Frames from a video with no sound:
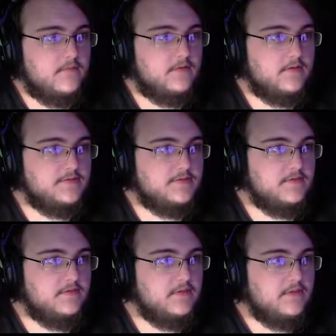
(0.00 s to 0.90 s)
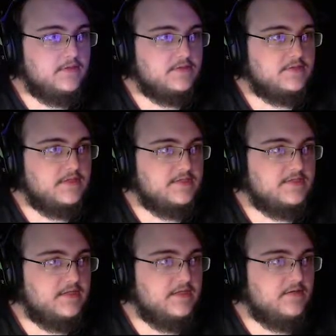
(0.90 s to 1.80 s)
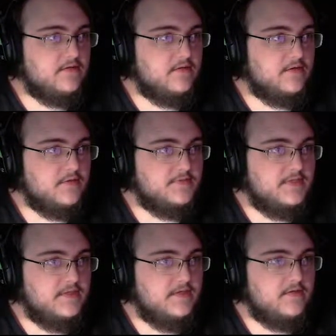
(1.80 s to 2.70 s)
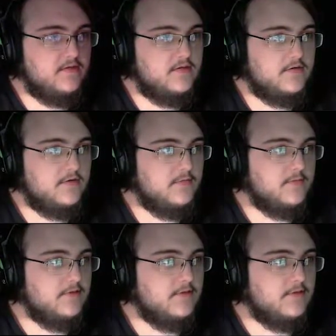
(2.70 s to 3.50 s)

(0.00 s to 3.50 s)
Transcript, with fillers: Okay, so just gotta stay ahead of the curve, stay ahead of the curve.